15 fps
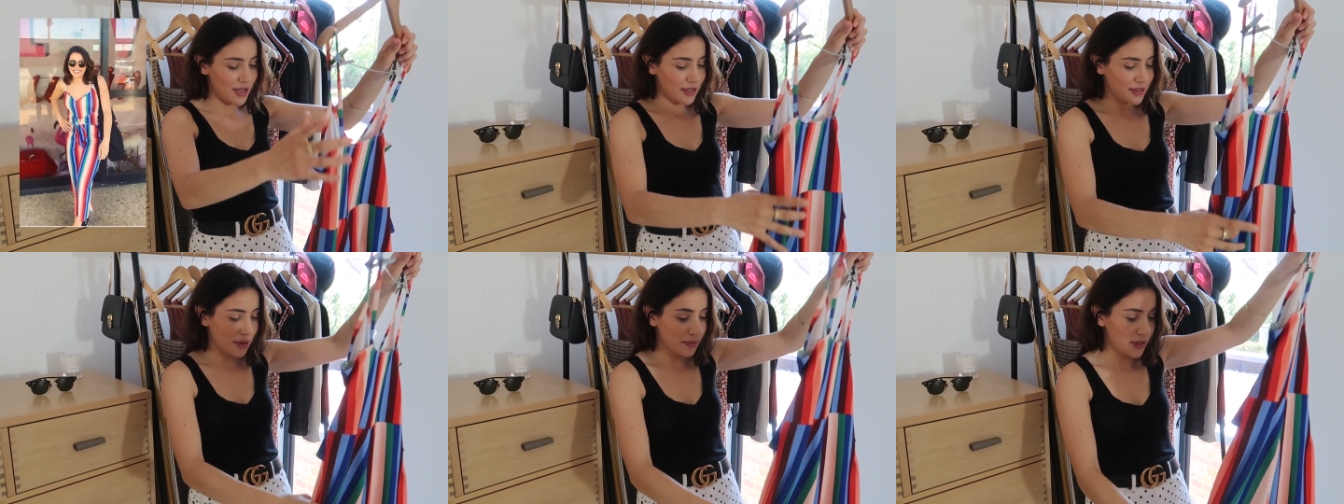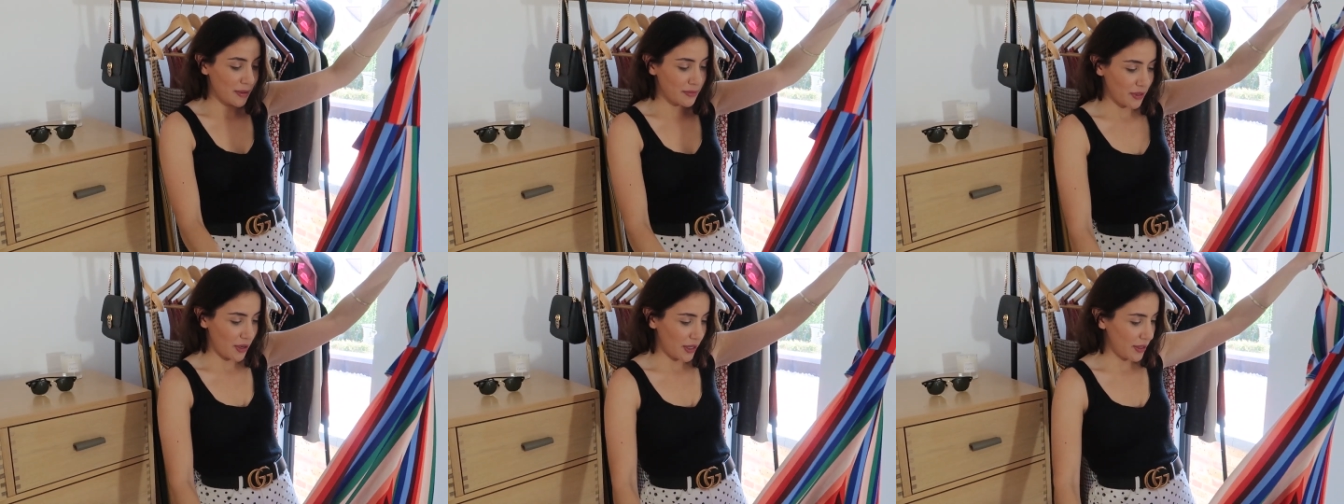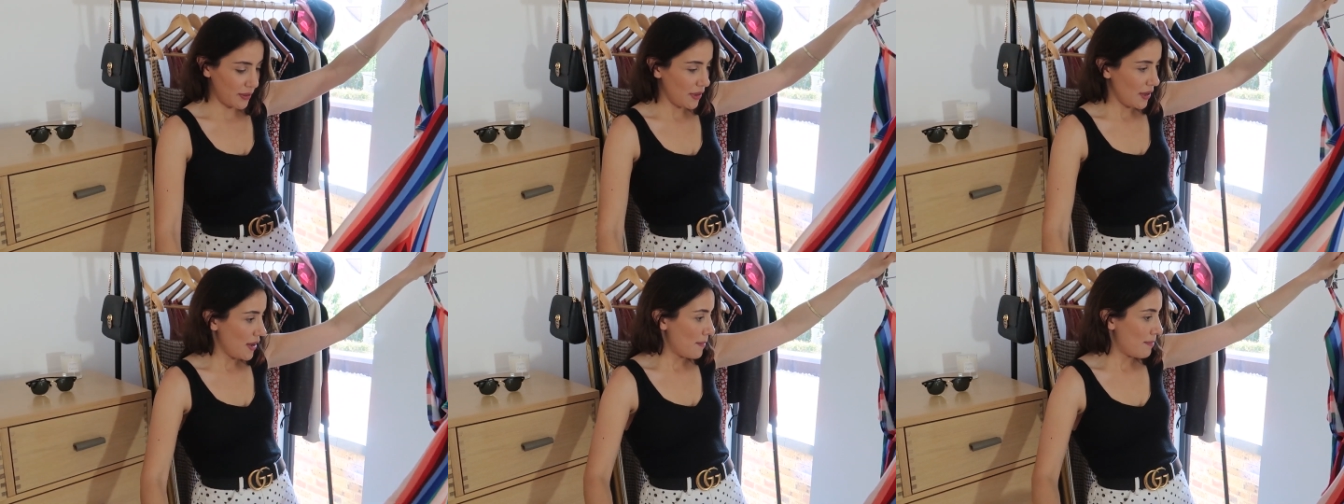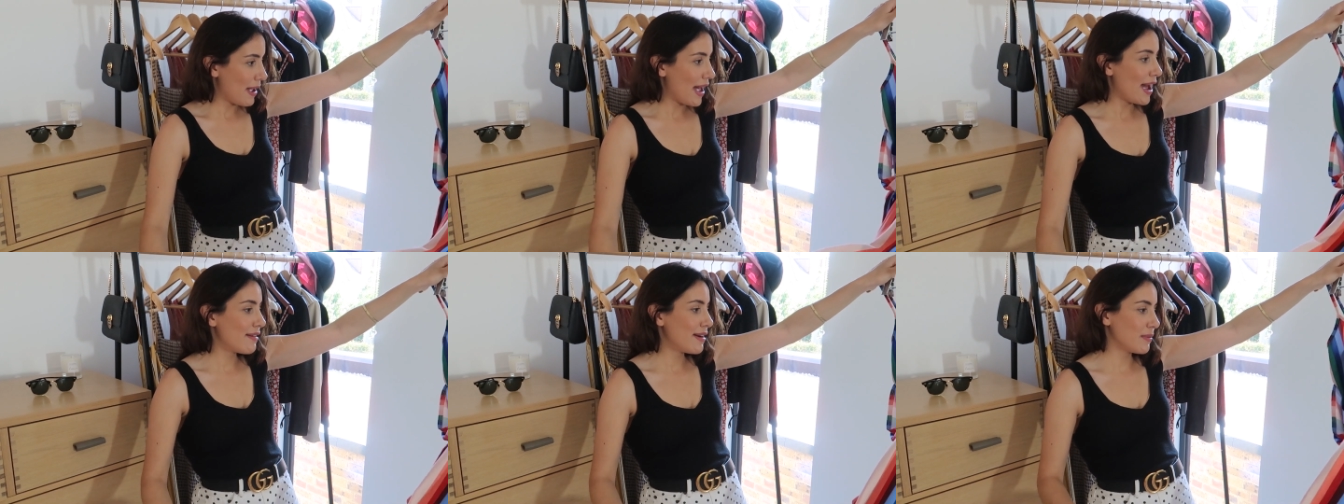Sometimes I
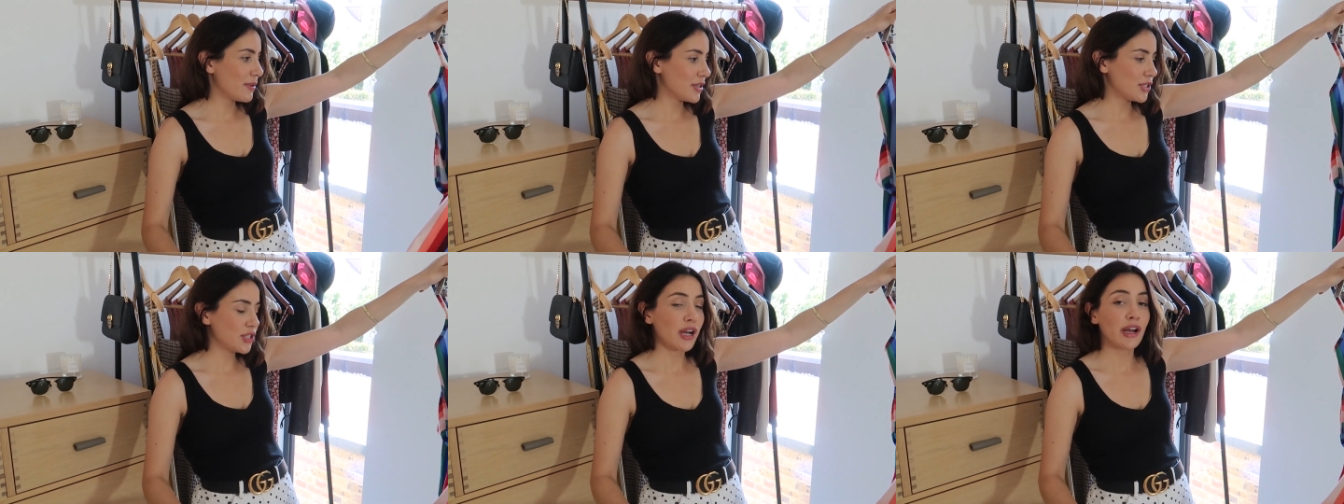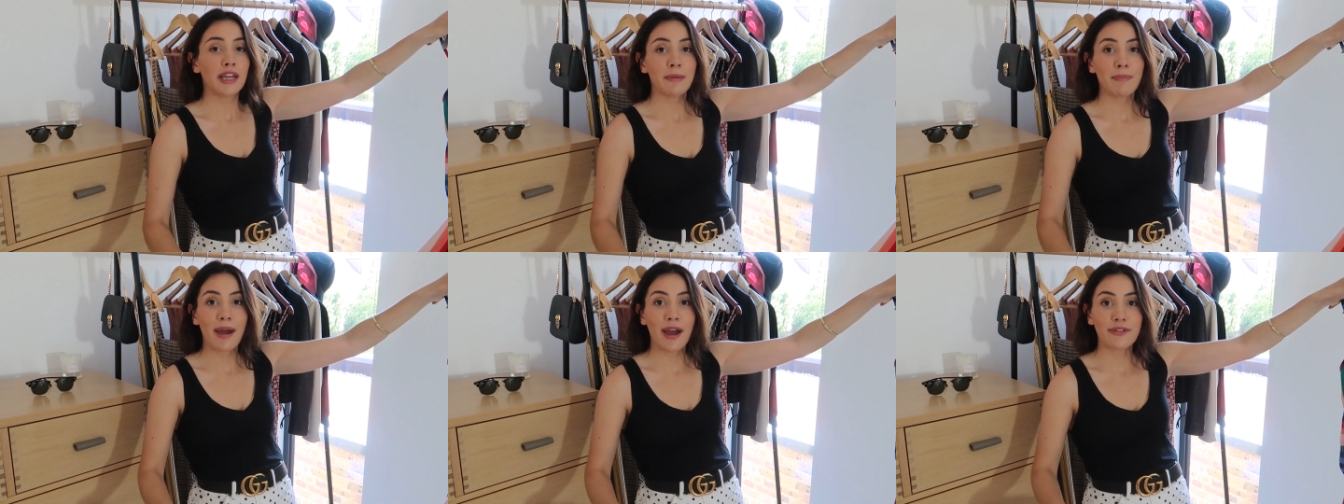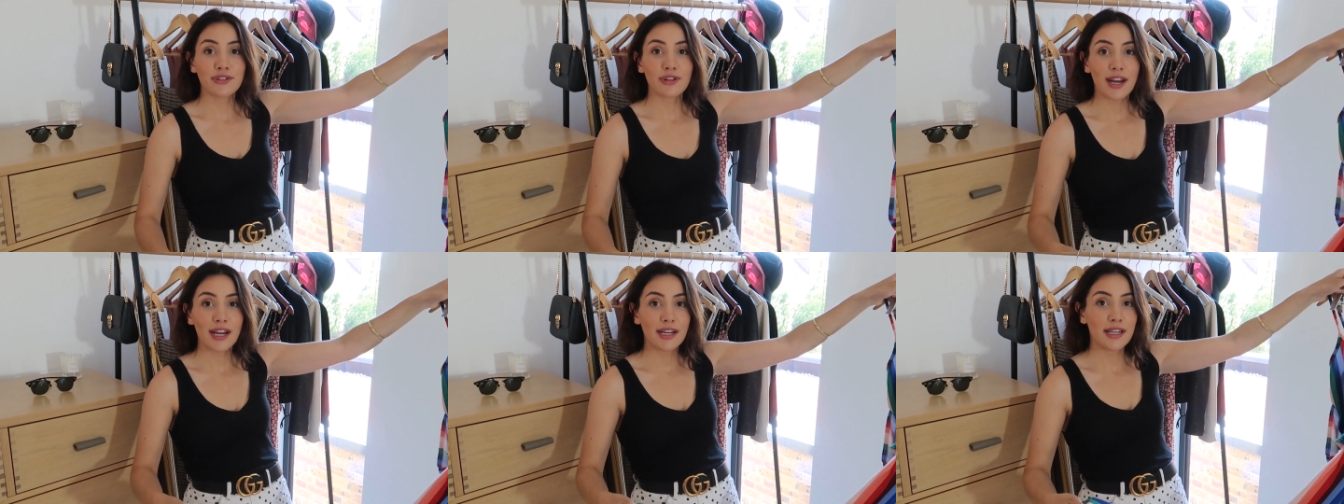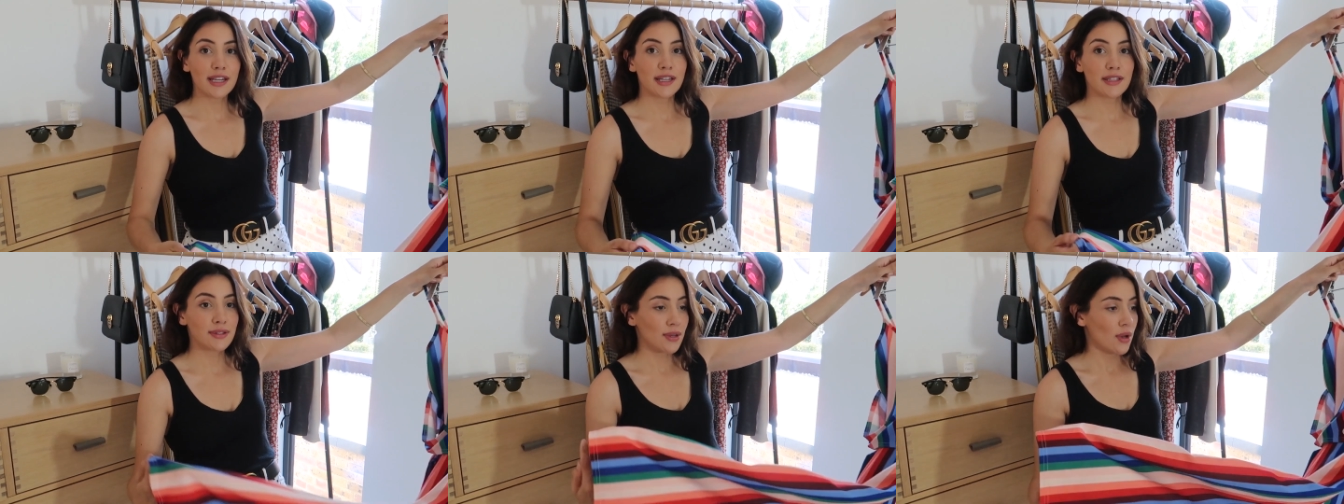pair it with a chunky pair of
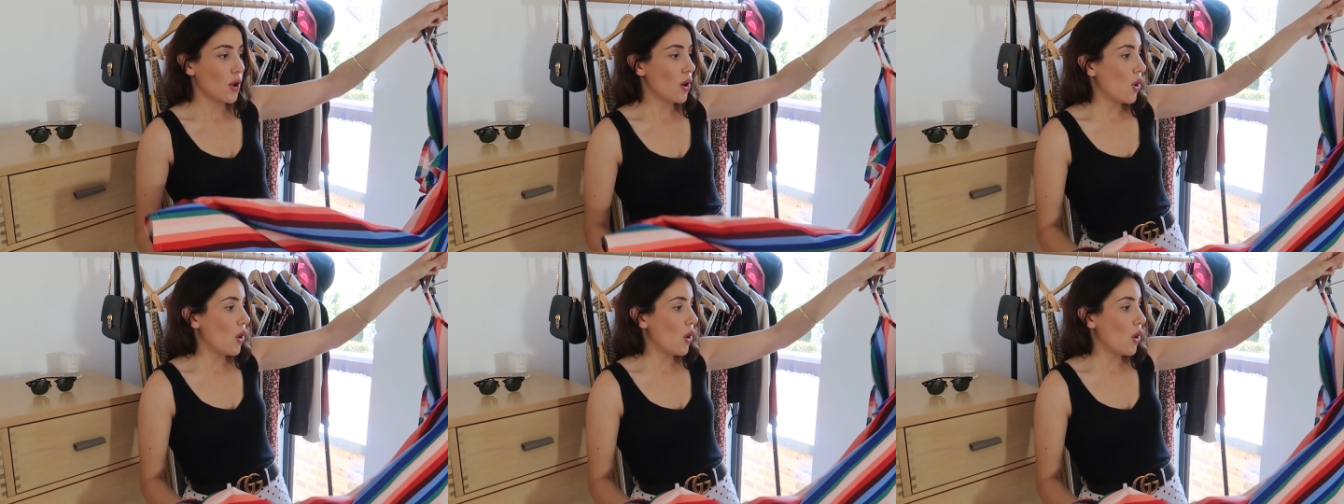trainers,